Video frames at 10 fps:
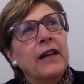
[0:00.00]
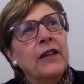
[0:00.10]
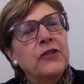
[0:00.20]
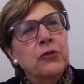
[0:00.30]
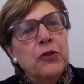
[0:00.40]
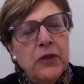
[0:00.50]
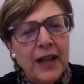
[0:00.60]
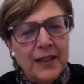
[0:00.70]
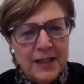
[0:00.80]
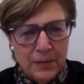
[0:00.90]
so you
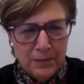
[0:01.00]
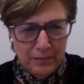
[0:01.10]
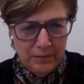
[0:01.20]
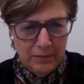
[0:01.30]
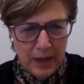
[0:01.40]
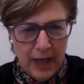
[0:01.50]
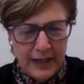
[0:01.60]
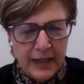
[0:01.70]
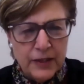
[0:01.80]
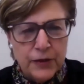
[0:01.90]
got some
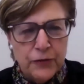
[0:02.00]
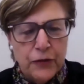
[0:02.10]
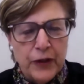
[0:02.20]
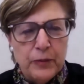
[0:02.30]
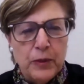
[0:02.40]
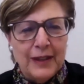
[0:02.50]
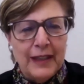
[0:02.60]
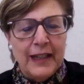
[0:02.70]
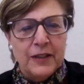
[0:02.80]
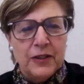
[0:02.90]
ideas from
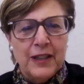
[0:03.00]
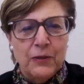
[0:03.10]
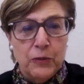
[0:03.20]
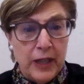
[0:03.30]
Laird,